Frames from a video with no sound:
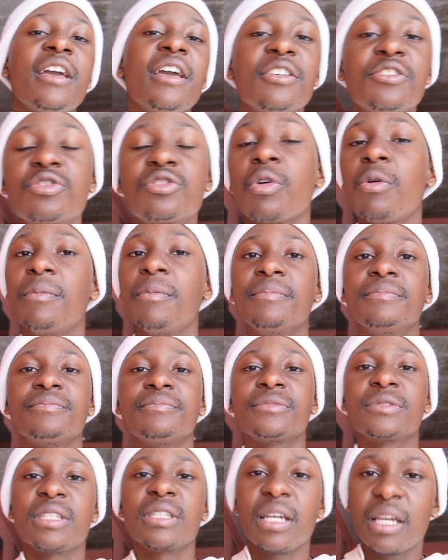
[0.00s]
So,
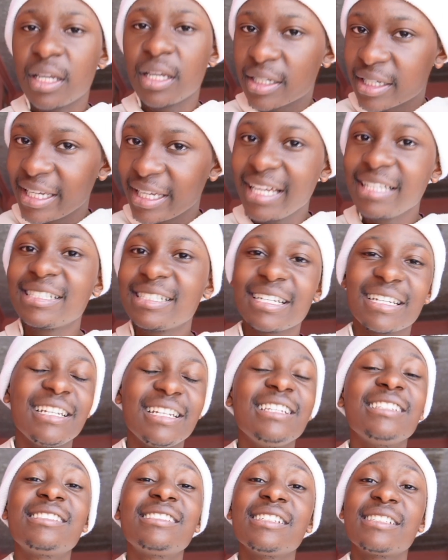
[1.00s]
create a
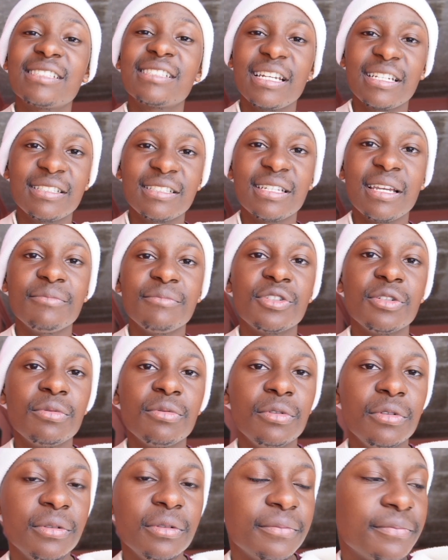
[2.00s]
realistic study timetable.